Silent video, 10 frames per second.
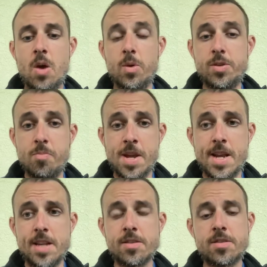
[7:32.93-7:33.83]
which
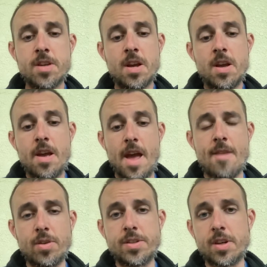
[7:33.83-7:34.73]
means
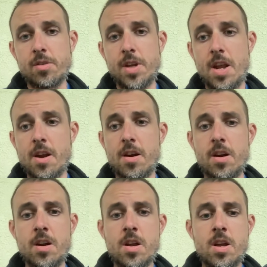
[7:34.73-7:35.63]
every single year